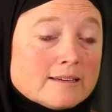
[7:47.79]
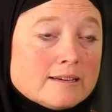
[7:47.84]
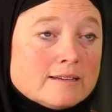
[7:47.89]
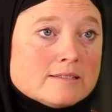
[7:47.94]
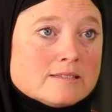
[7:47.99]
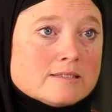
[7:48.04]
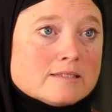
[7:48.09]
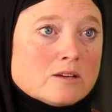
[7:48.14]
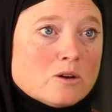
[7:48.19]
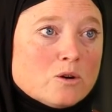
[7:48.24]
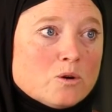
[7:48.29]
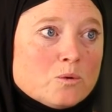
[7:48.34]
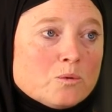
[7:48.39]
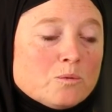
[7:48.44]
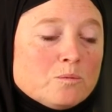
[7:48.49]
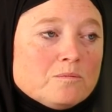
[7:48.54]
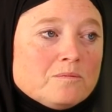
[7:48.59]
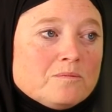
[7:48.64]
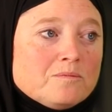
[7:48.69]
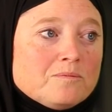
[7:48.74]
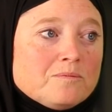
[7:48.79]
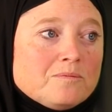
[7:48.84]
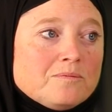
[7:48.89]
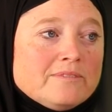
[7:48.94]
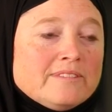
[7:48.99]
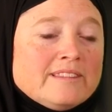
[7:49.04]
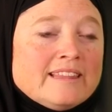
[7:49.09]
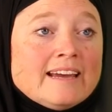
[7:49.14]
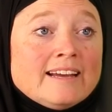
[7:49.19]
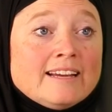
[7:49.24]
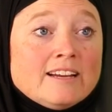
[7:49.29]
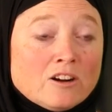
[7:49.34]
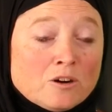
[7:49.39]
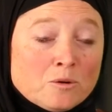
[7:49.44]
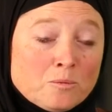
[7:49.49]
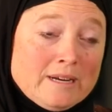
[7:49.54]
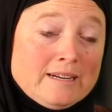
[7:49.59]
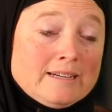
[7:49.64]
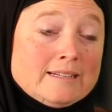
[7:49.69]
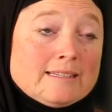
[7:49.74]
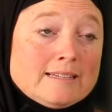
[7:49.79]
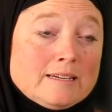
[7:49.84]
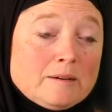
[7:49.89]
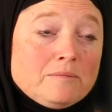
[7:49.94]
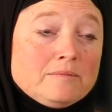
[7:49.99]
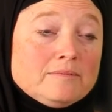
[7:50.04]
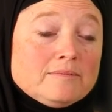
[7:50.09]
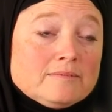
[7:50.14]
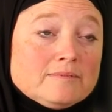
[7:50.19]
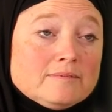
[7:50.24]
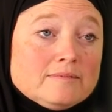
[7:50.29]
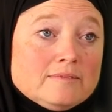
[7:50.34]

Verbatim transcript: And so they are witnessing